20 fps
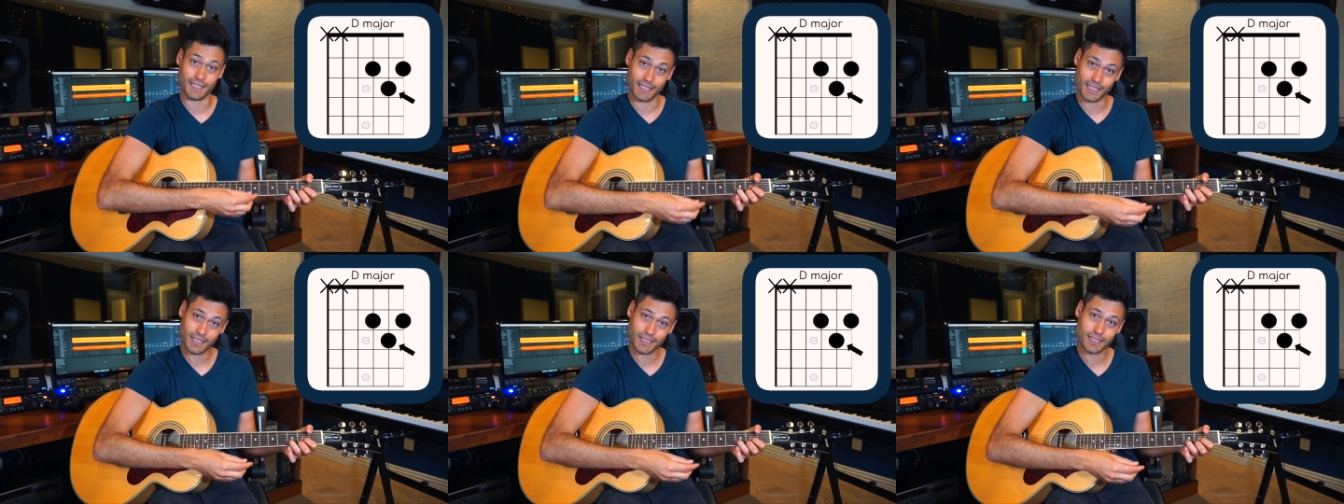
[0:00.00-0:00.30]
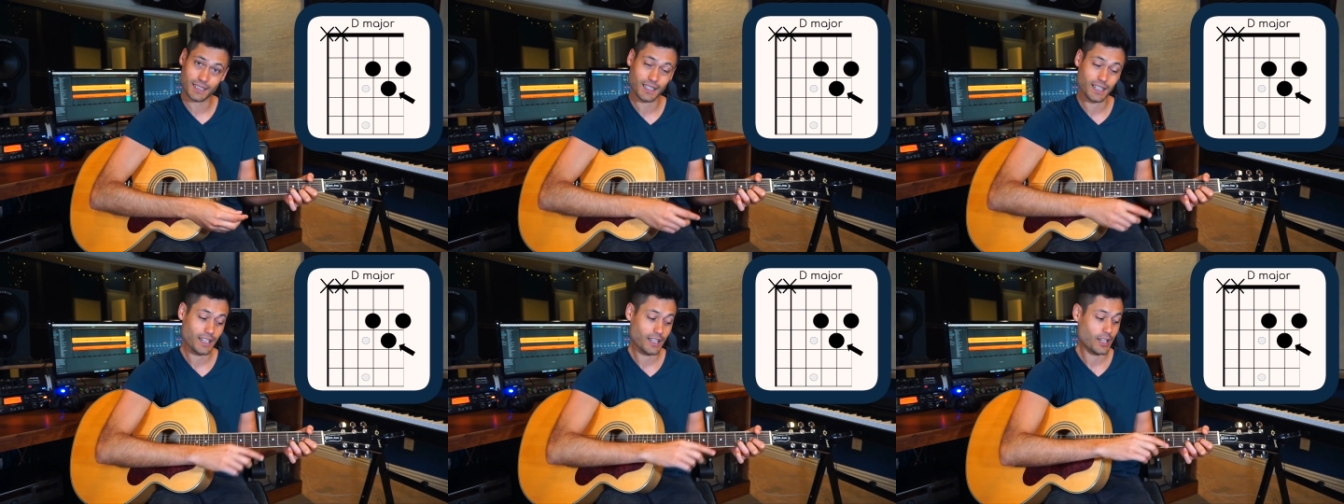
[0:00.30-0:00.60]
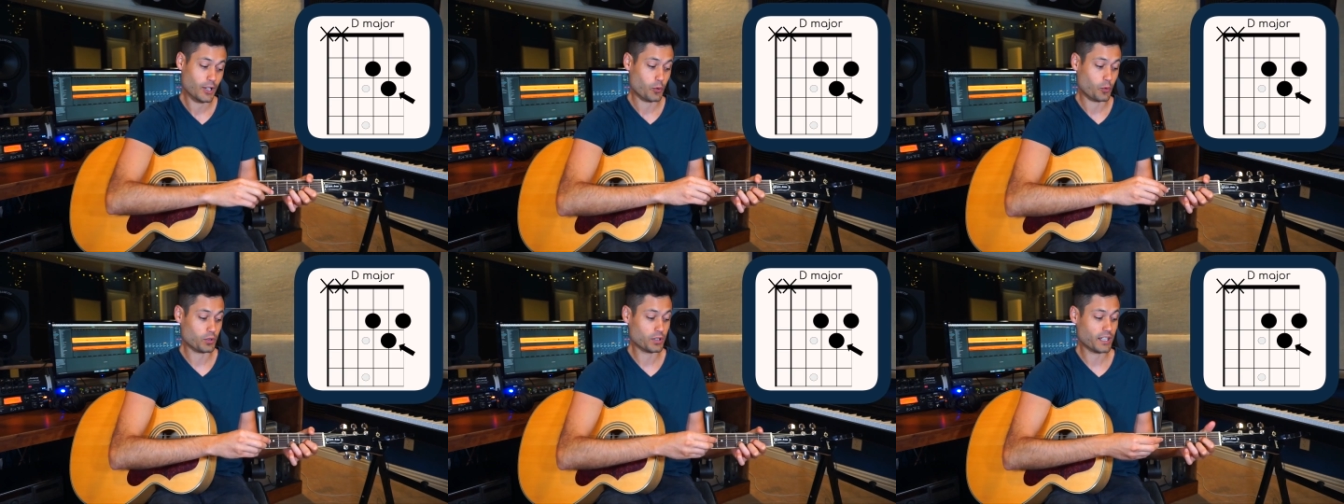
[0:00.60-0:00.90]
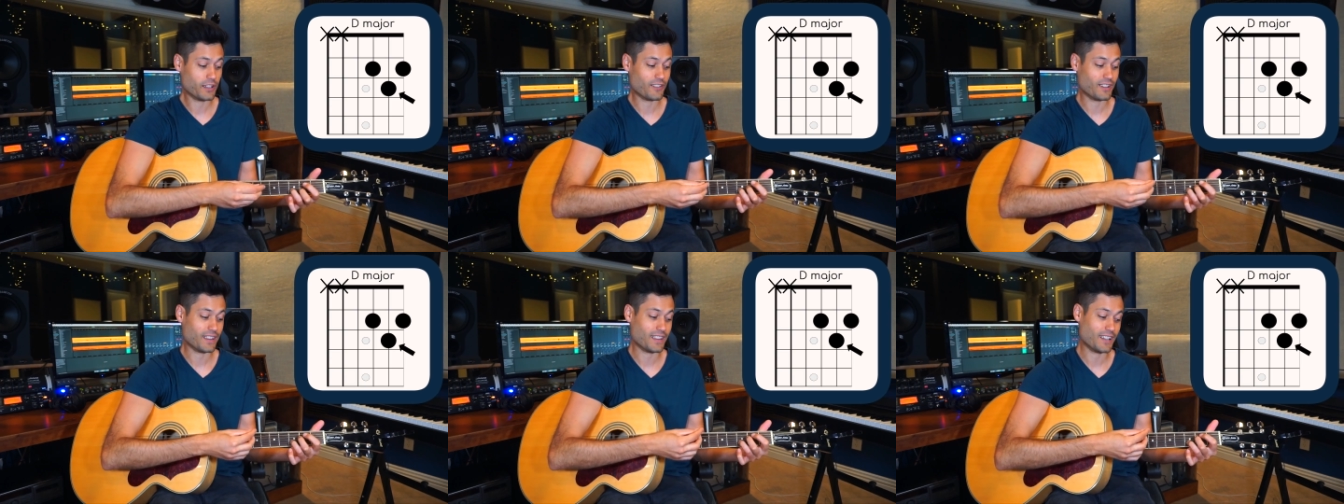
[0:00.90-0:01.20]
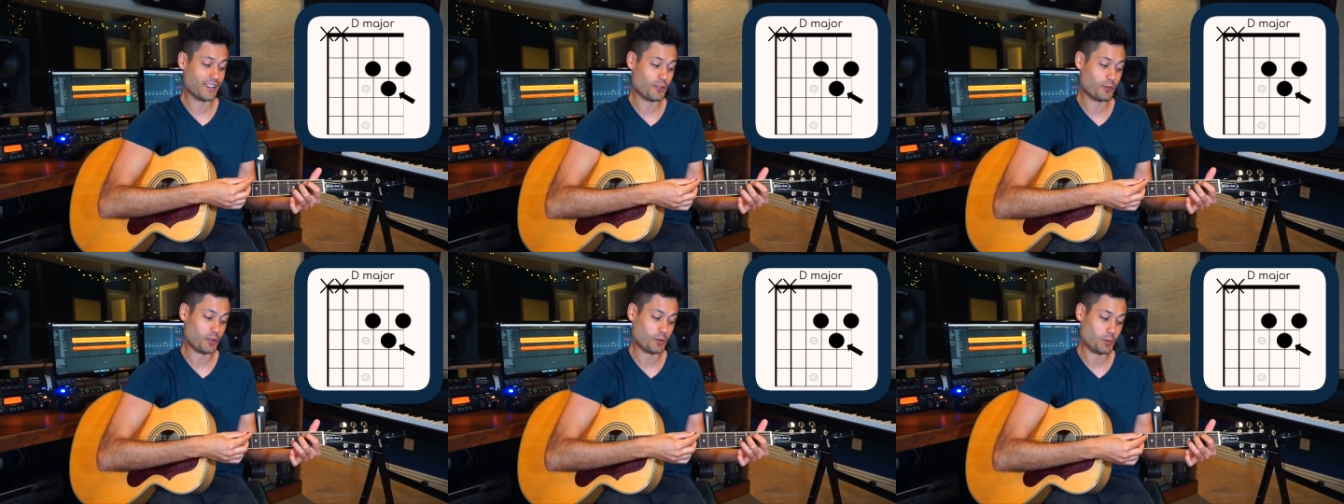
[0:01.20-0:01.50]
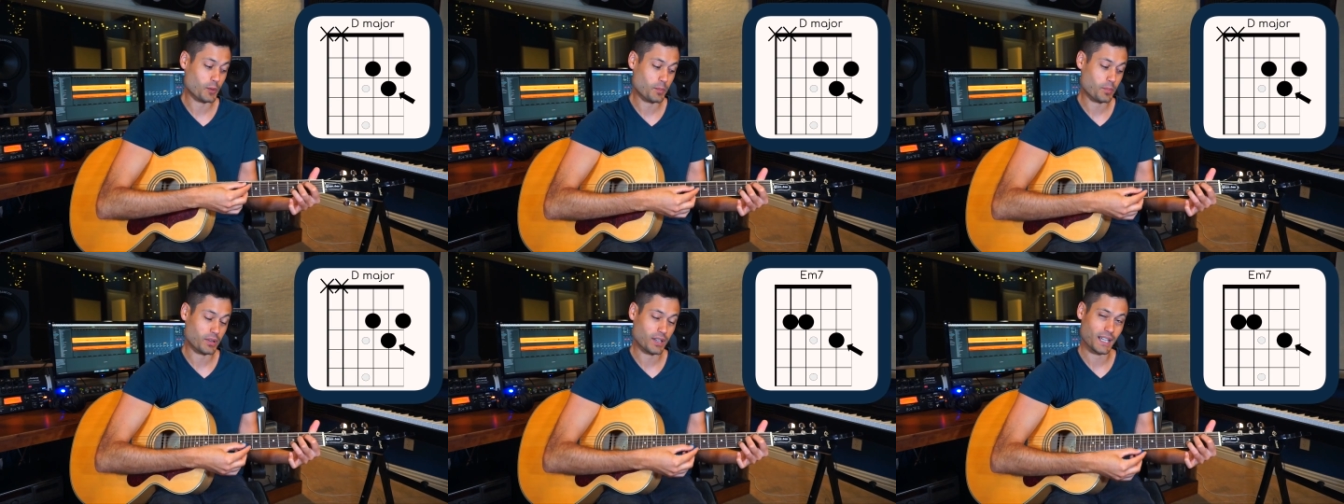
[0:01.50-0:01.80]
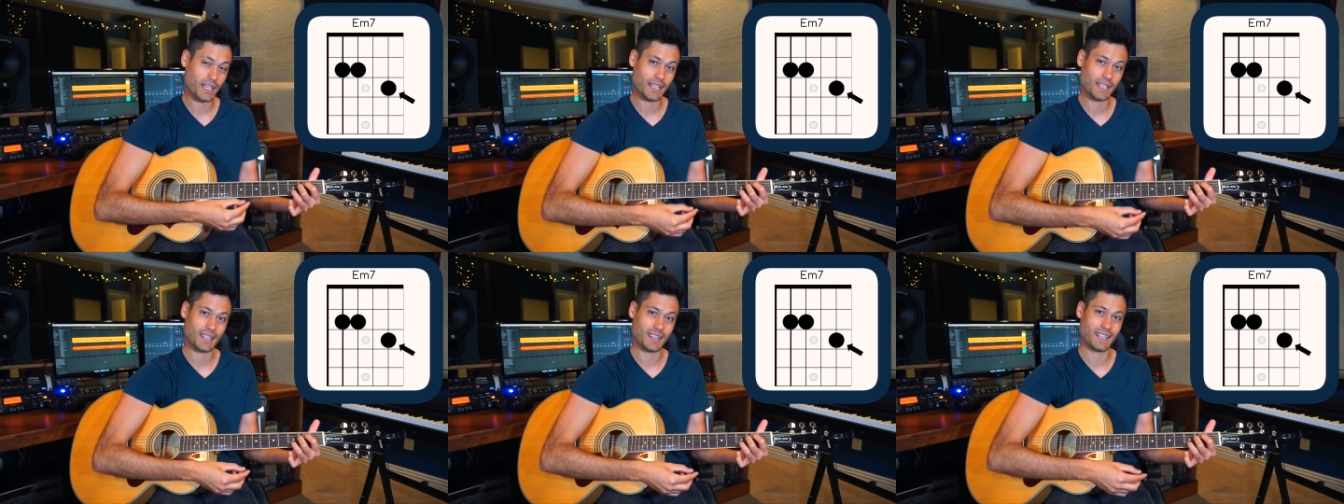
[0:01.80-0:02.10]
We're leaving it there when we
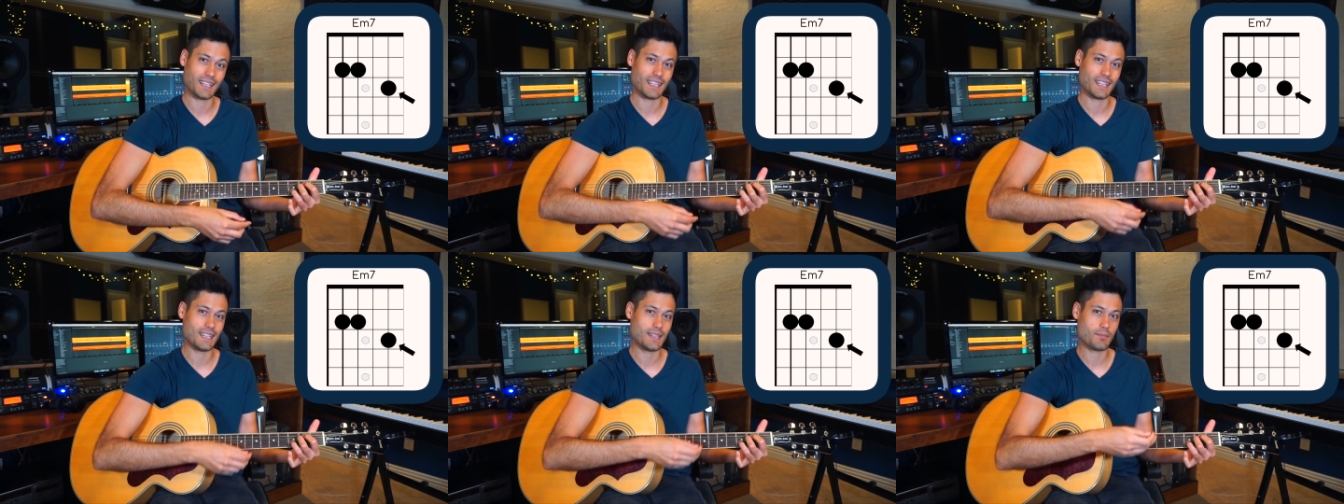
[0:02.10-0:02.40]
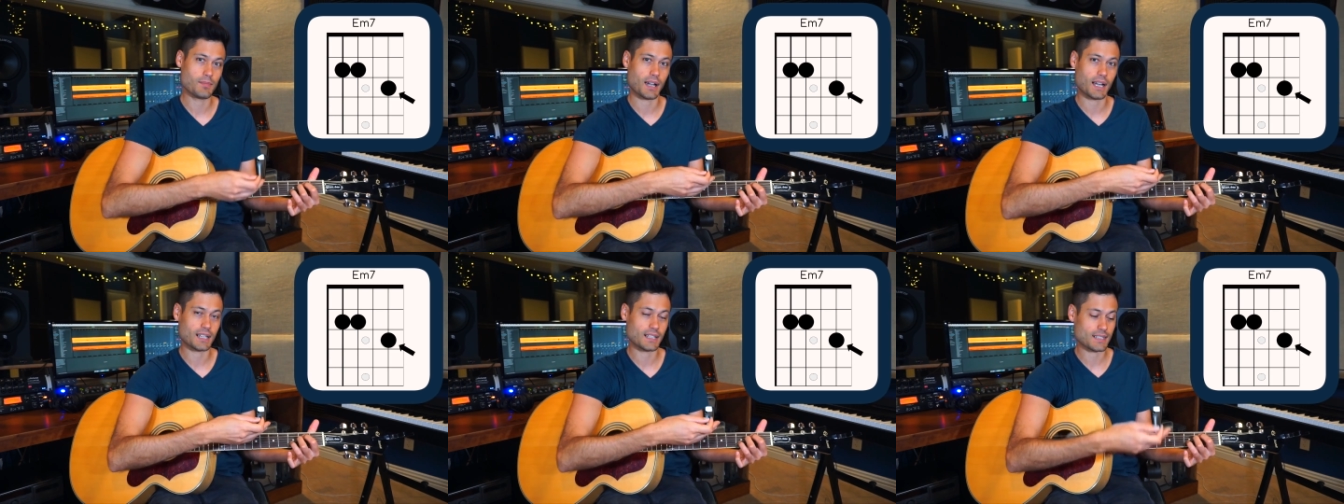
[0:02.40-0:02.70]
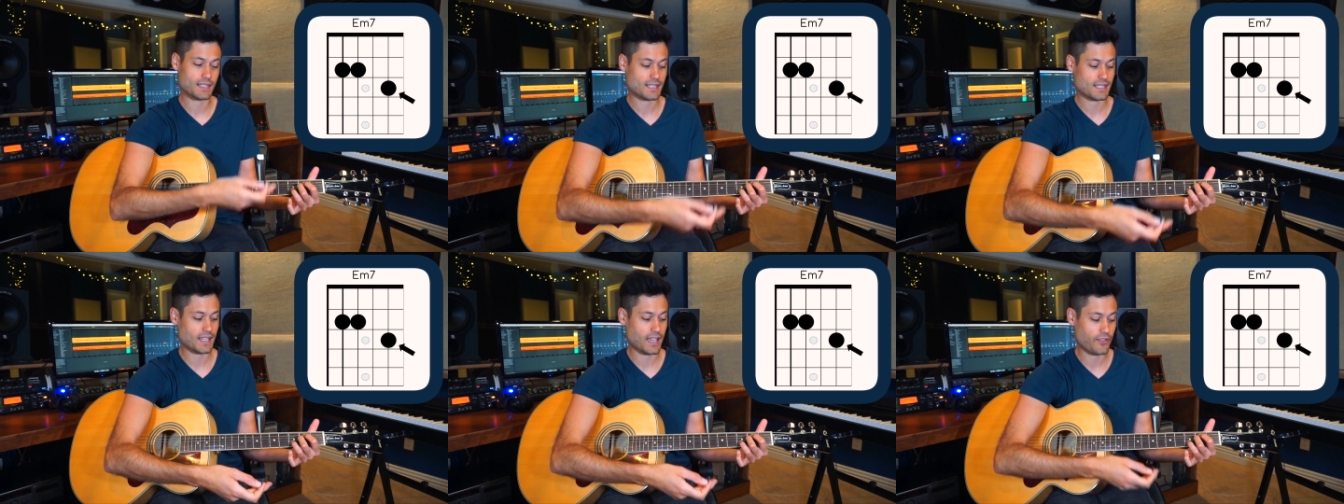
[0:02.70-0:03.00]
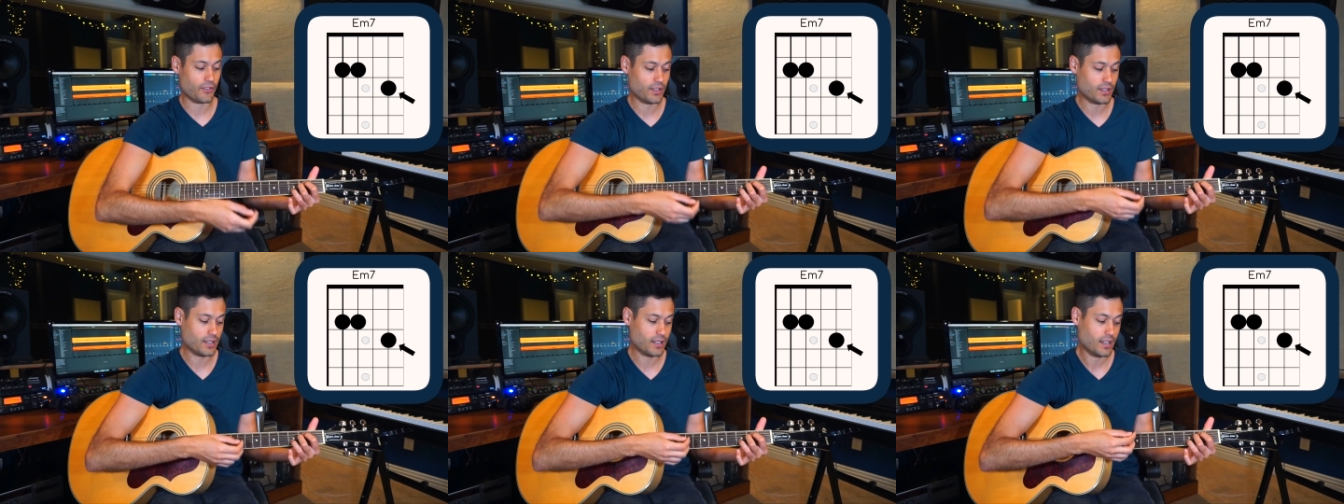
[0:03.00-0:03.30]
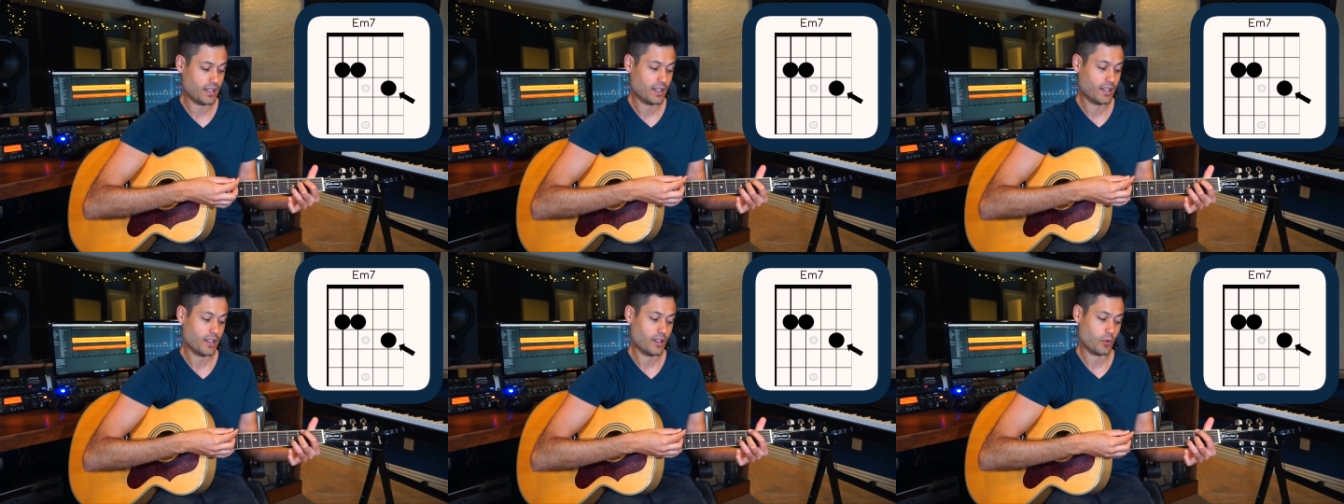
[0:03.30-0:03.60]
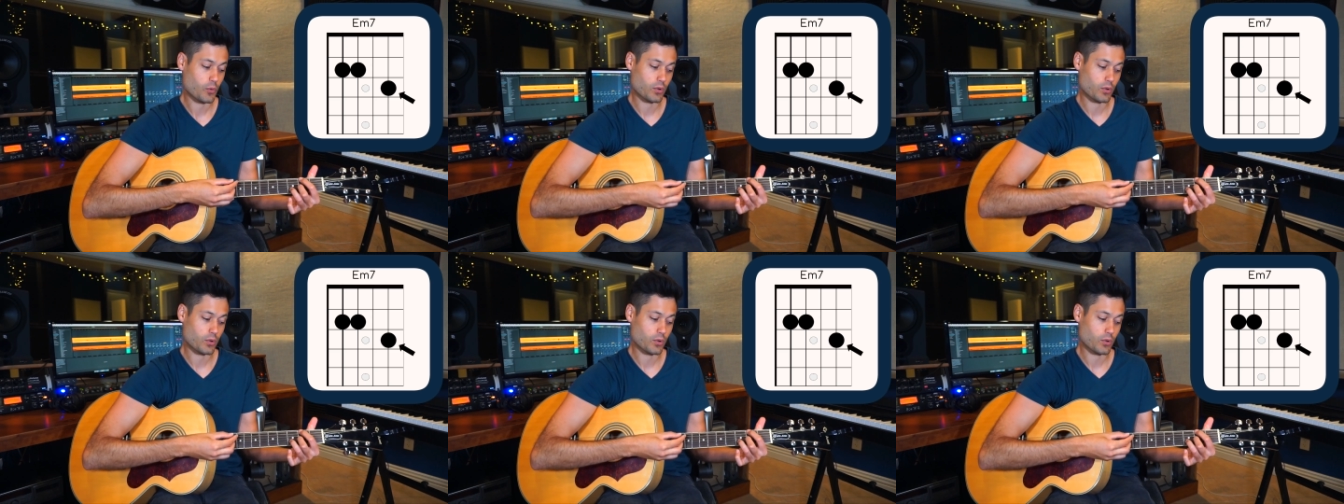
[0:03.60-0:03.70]
play the E minor 7.